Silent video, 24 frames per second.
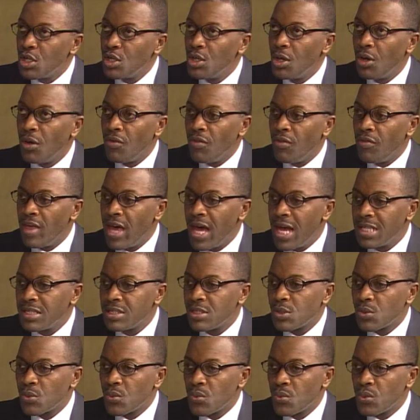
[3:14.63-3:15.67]
You know,
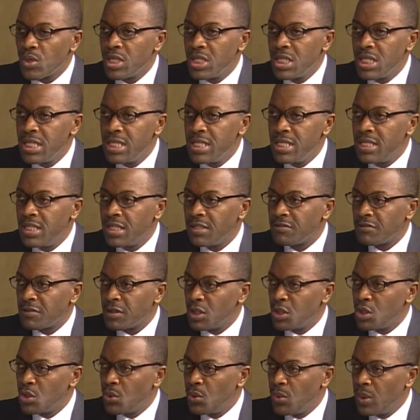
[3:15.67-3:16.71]
that's a really
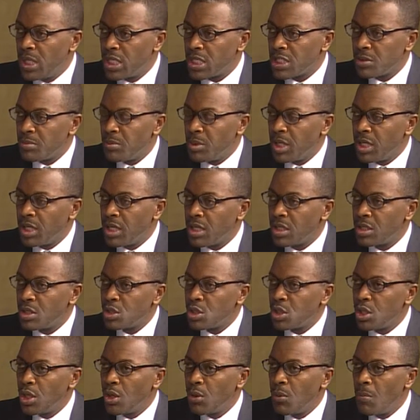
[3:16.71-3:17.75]
different twist
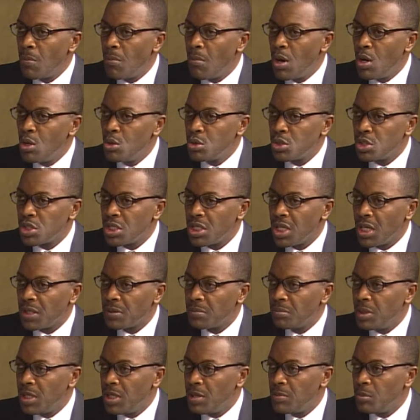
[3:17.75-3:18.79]
because, you know, most
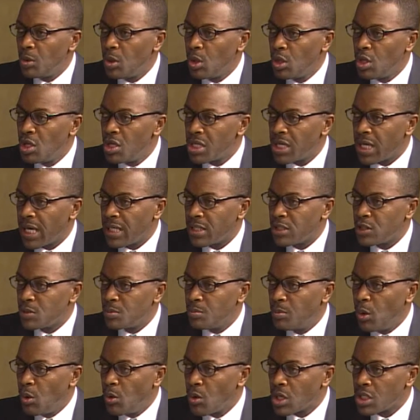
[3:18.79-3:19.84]
young people look at
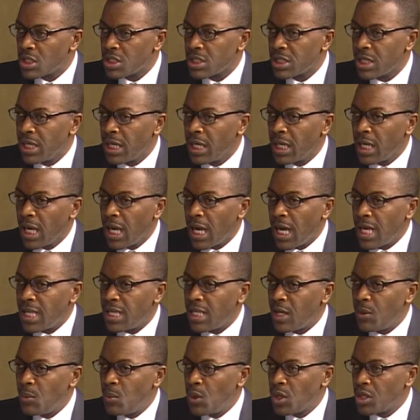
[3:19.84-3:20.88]
sports and
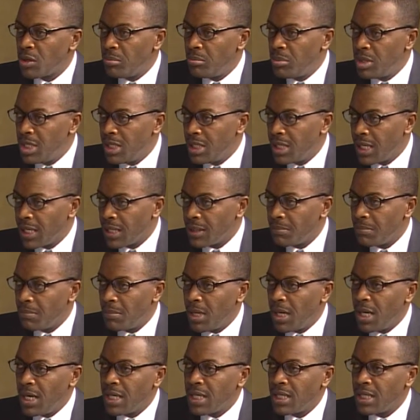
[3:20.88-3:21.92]
they want to be like
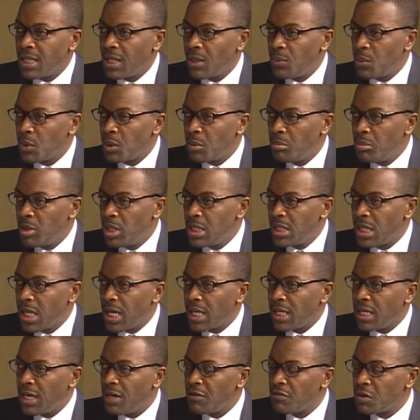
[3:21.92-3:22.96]
Mike and they want to be
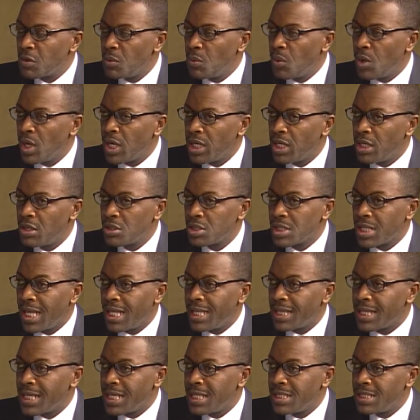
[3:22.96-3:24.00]
like everyone else
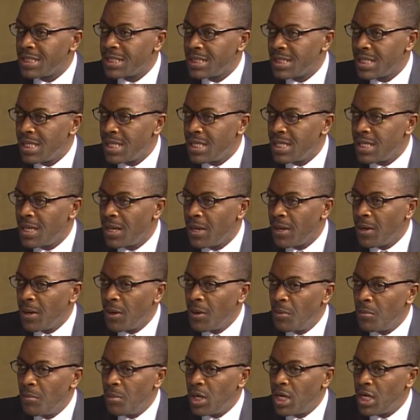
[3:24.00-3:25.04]
that they see.
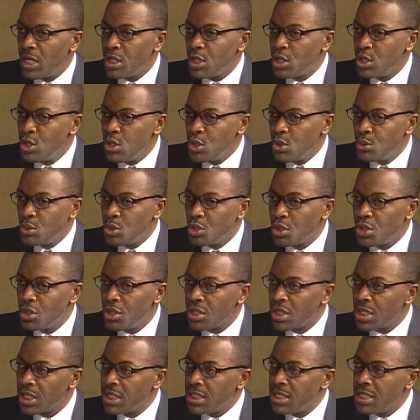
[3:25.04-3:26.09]
But you
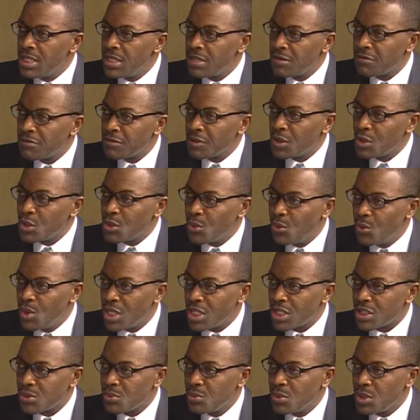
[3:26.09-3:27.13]
took a different
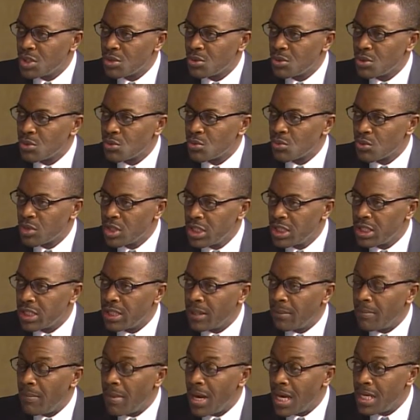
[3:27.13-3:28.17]
twist, which was really
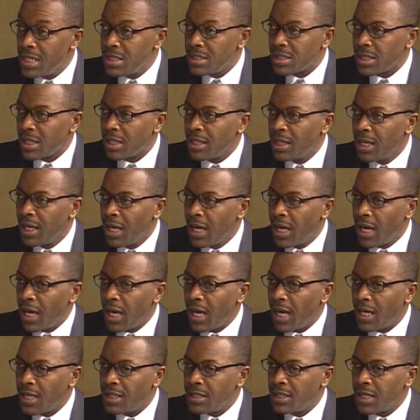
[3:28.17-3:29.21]
amazing.
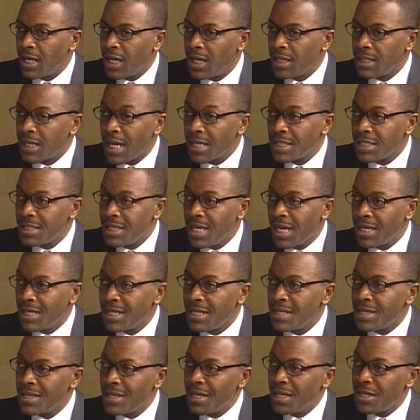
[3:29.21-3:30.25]
And not to take
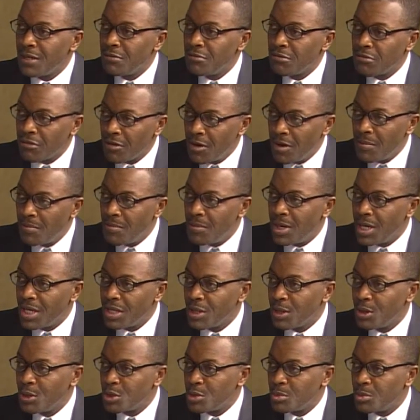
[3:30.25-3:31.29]
anything from
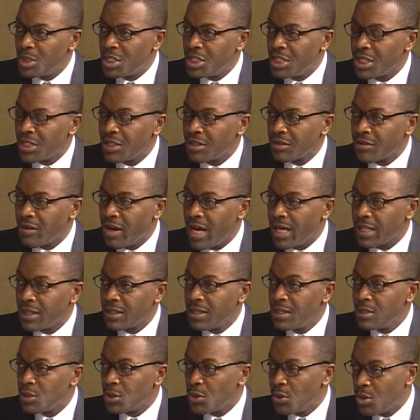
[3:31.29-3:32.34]
those particular
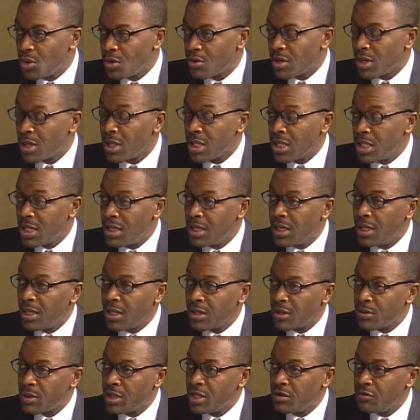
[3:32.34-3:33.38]
athletes or the
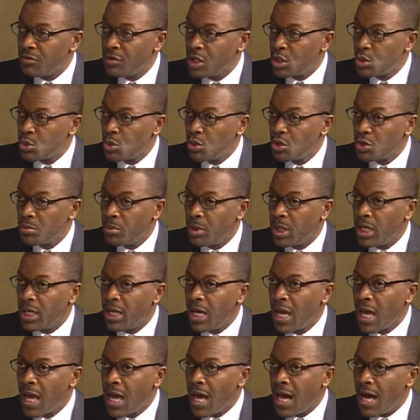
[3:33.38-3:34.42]
other individuals, but
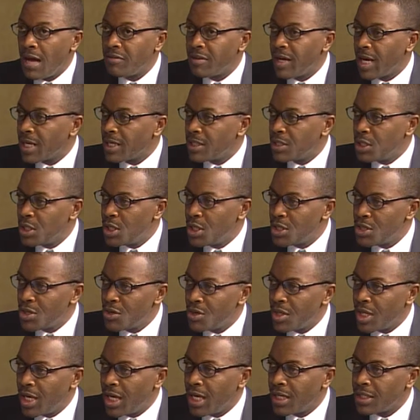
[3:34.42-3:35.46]
I've got to tell
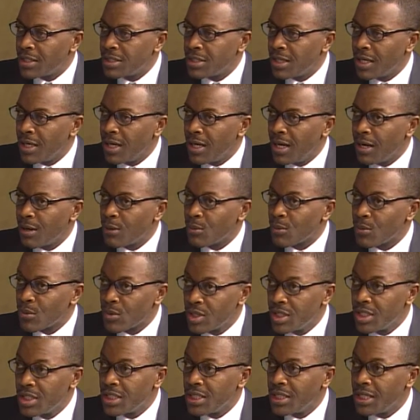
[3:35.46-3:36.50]
you that I
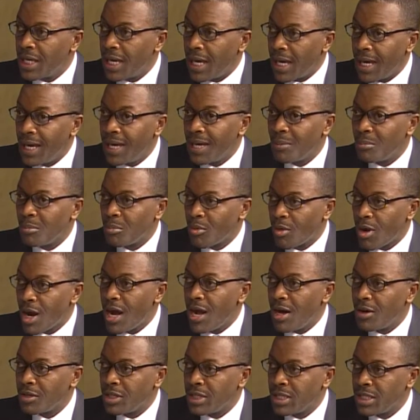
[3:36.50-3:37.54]
really am
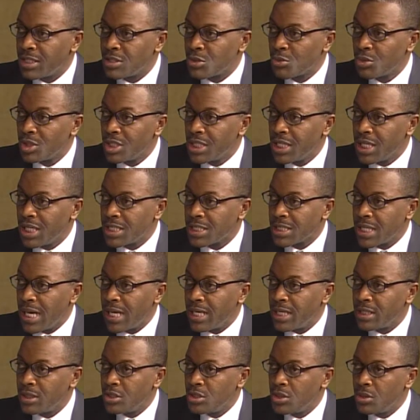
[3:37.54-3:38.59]
proud, and it's really
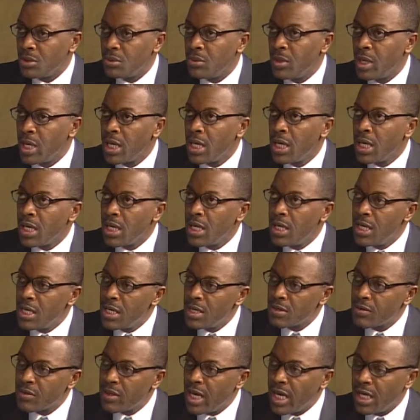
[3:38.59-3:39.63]
exciting to
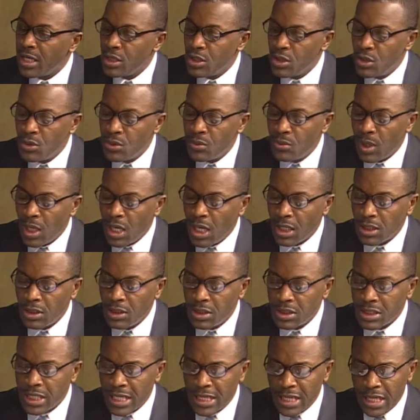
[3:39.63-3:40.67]
hear that you
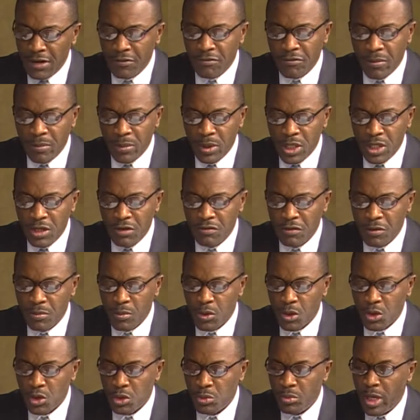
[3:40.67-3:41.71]
looked at that from a different
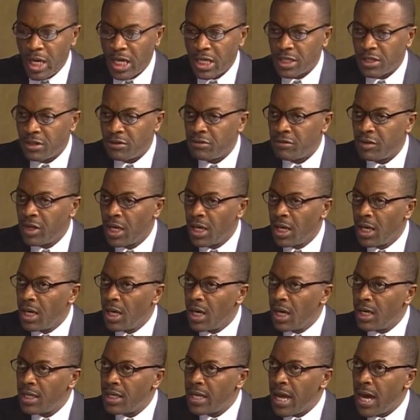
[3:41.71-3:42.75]
perspective.
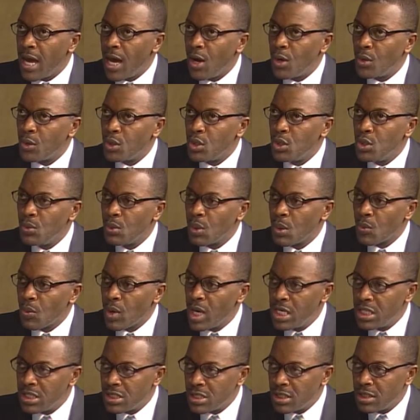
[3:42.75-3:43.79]
Now, you were
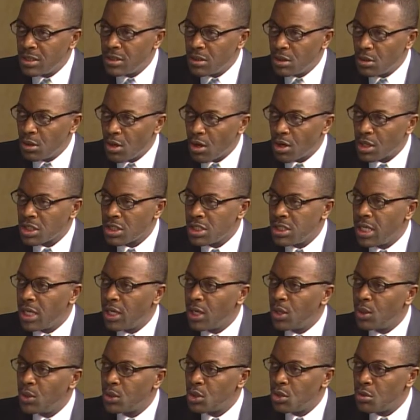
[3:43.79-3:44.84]
raised in
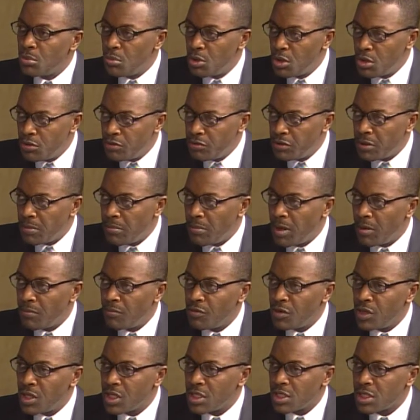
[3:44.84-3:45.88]
Clarksdale, you moved to
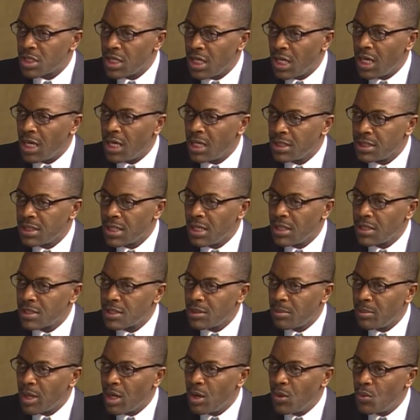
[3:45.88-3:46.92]
Memphis. Tell us
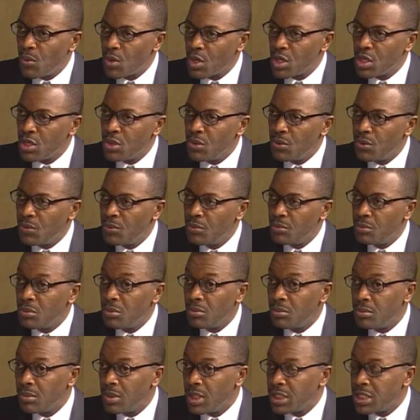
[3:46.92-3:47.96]
about where you
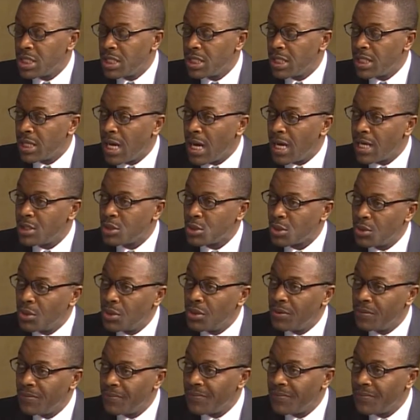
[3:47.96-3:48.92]
attended high school.